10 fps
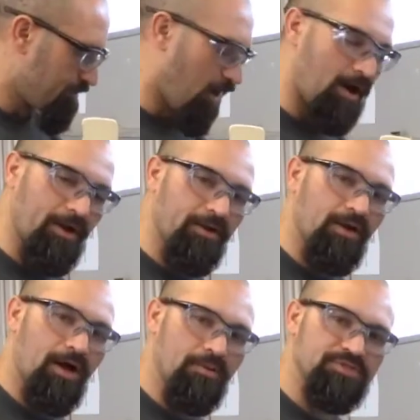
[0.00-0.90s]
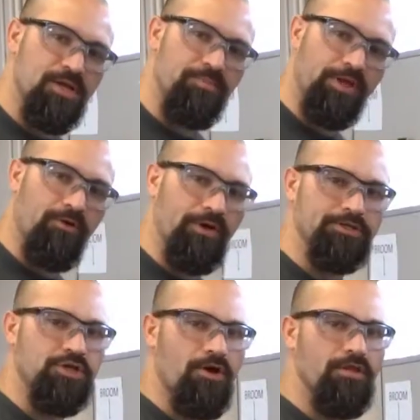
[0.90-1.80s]
done, I'm simply going
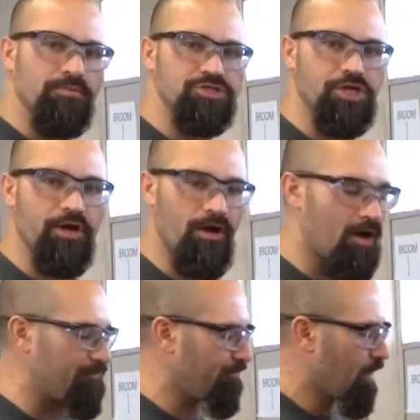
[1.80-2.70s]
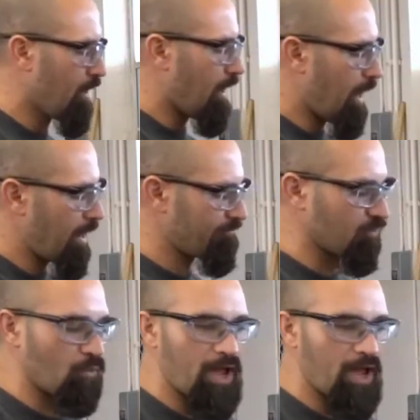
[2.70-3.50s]
to turn the machine off. I have to